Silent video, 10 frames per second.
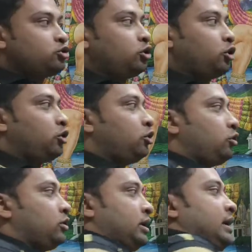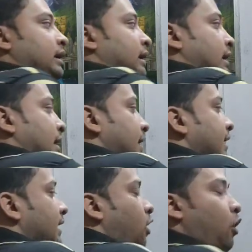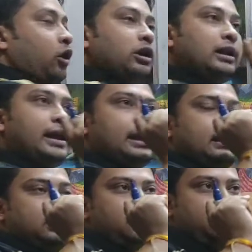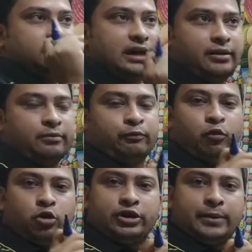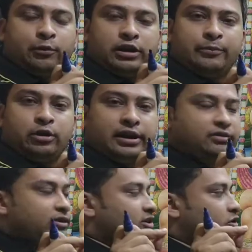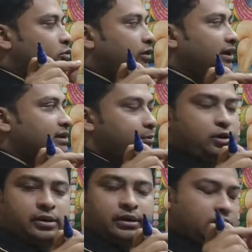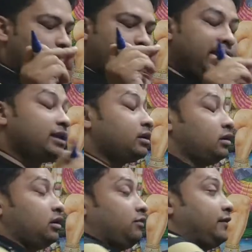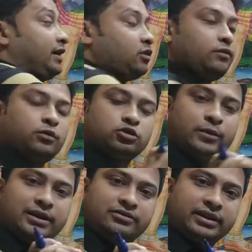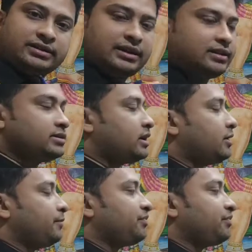So here only poor dipole attraction or weak van der Waals force of attraction is